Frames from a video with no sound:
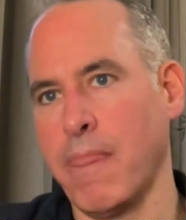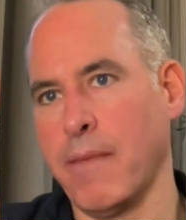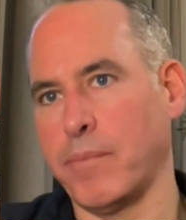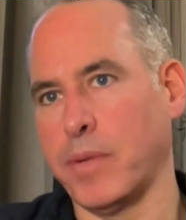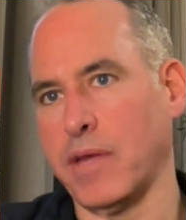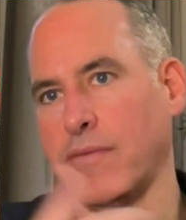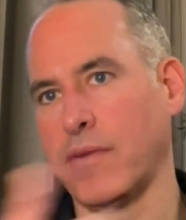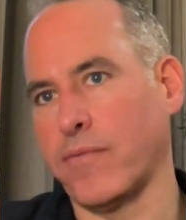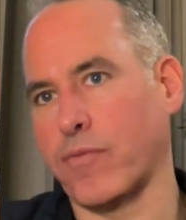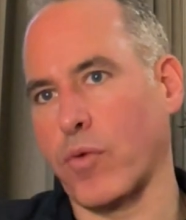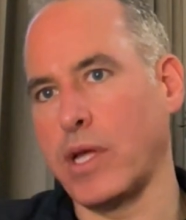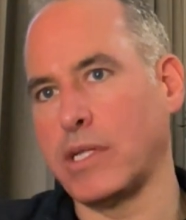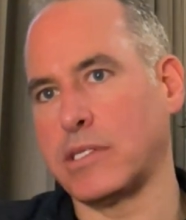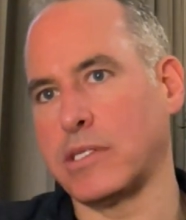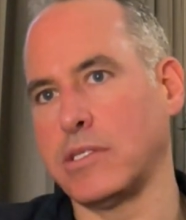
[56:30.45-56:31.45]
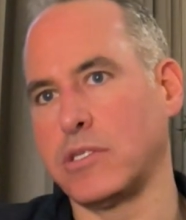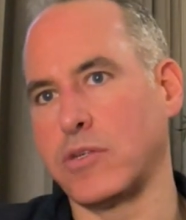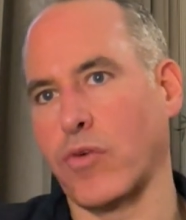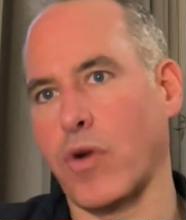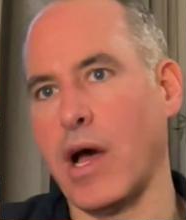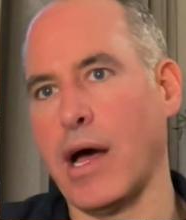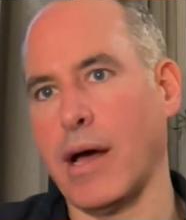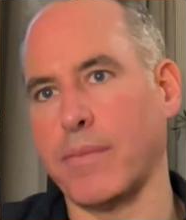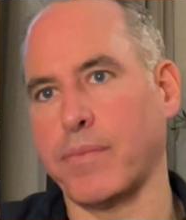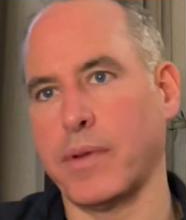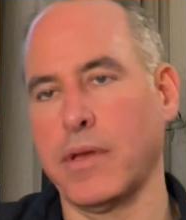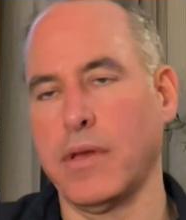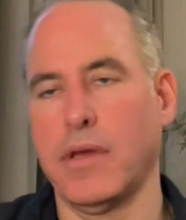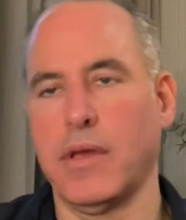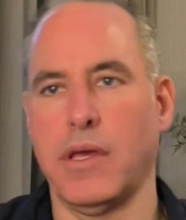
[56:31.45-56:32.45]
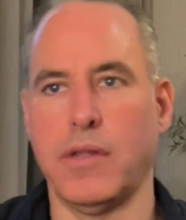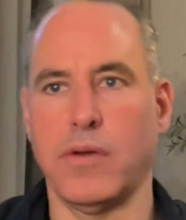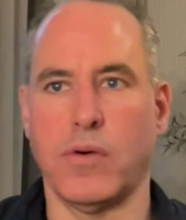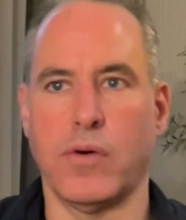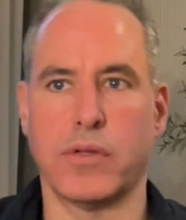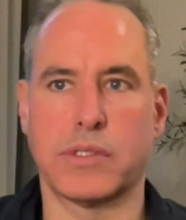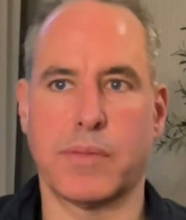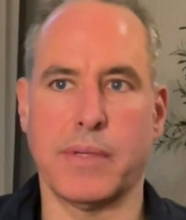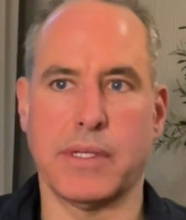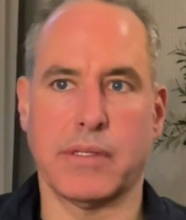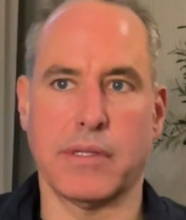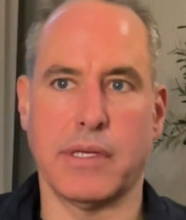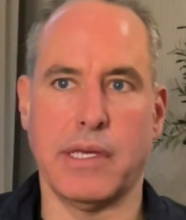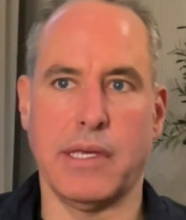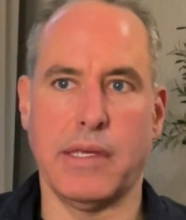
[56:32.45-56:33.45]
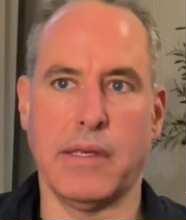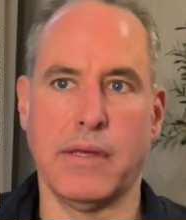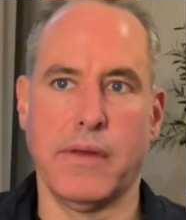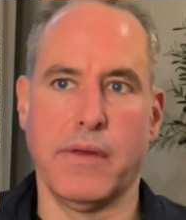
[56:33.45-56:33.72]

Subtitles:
But even if rates drop, ultimately,